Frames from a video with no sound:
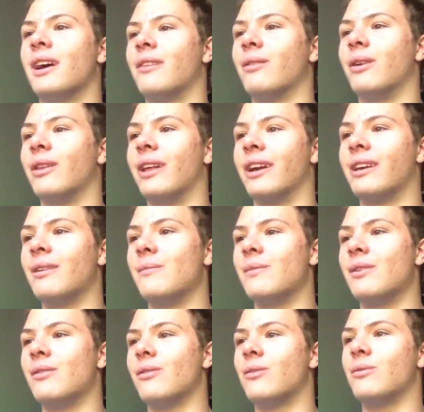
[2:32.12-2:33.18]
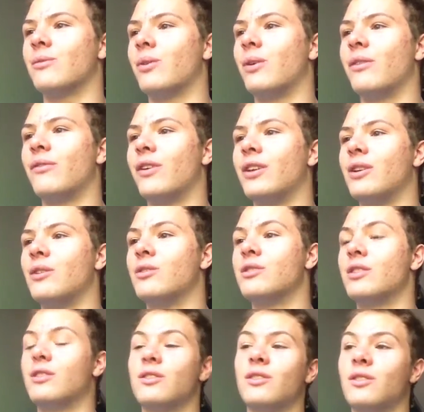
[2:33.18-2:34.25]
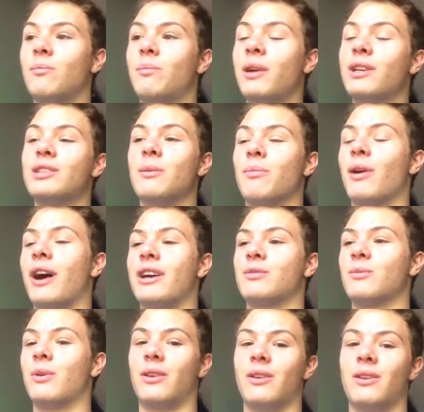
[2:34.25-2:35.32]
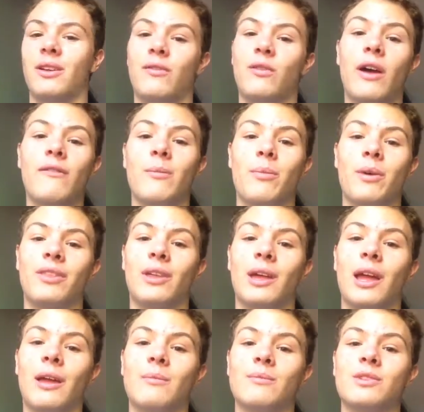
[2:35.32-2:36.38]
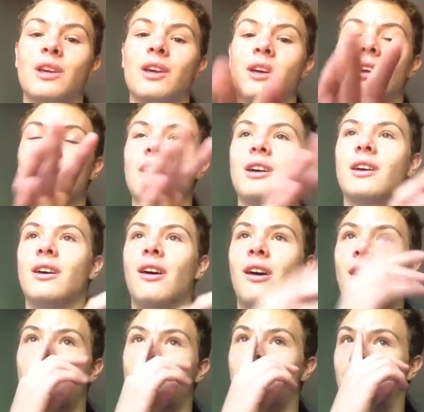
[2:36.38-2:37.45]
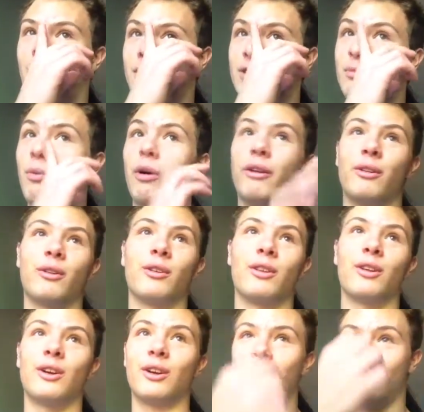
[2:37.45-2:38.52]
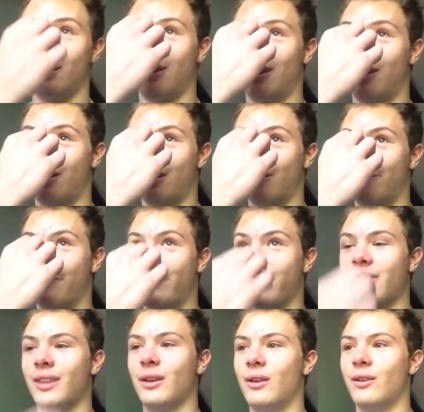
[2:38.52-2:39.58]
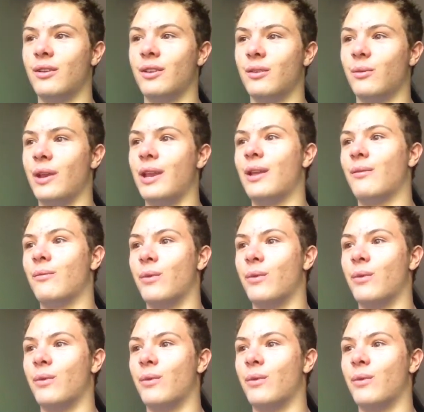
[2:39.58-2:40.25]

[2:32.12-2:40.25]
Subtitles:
really like him. It's really fun to use. Big surprise if you haven't played the games. Spoiler alert. When